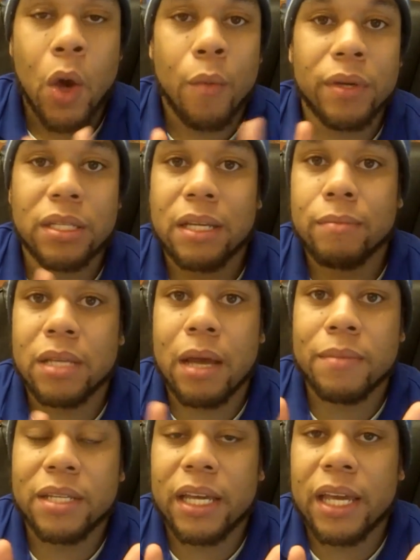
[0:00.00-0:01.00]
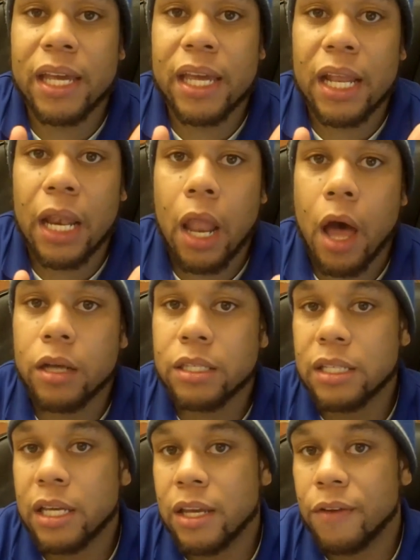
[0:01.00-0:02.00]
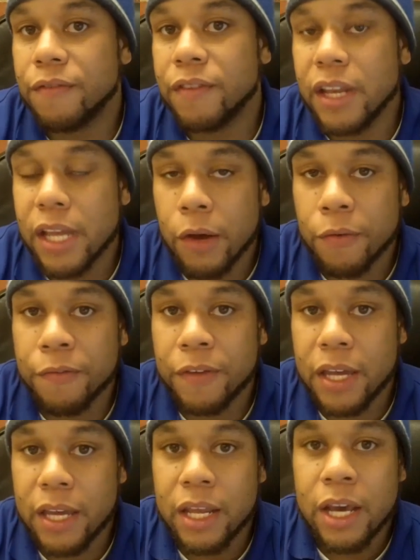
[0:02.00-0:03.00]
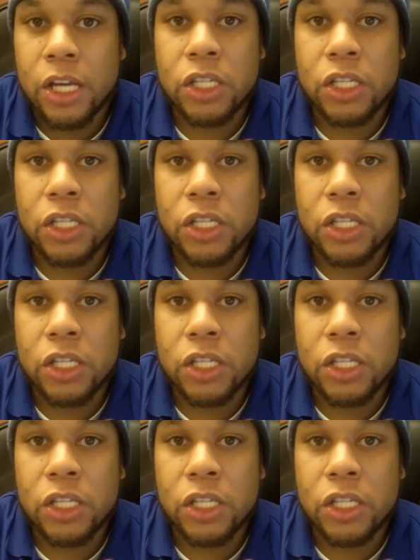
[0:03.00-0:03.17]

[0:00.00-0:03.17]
but sometimes it can get lost in your video feed.